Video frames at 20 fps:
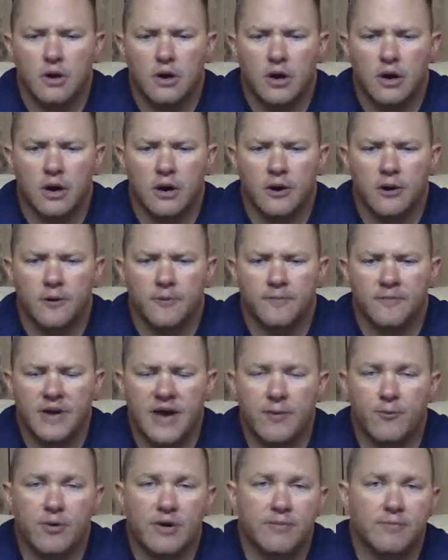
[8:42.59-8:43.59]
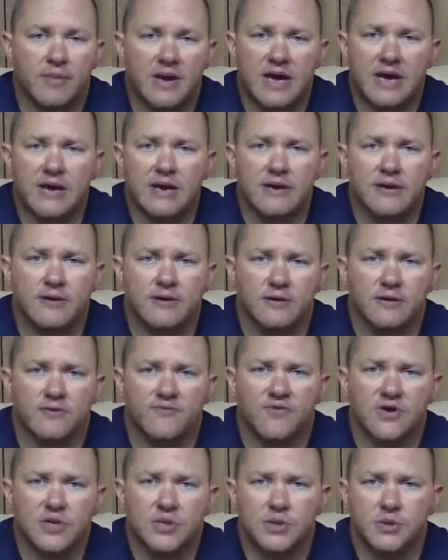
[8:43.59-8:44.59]
um, and we may
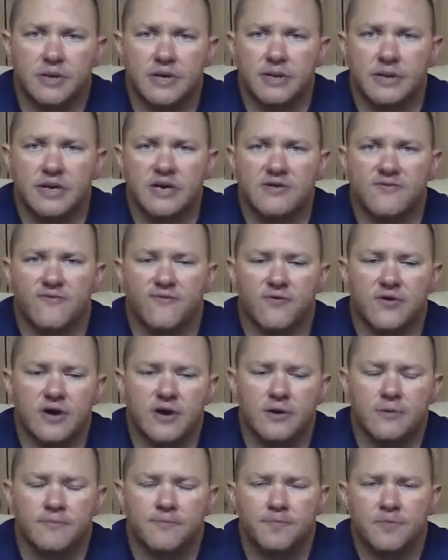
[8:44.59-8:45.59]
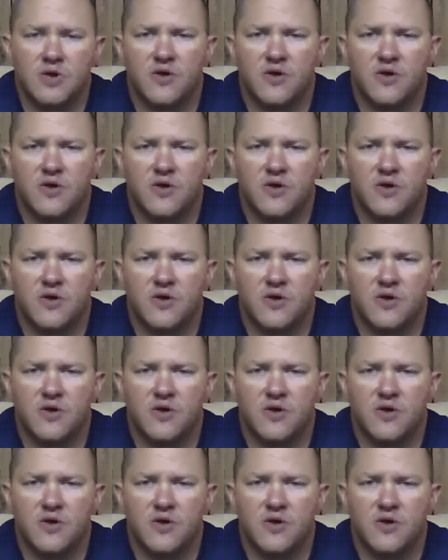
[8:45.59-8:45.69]
eventually leave Freedom.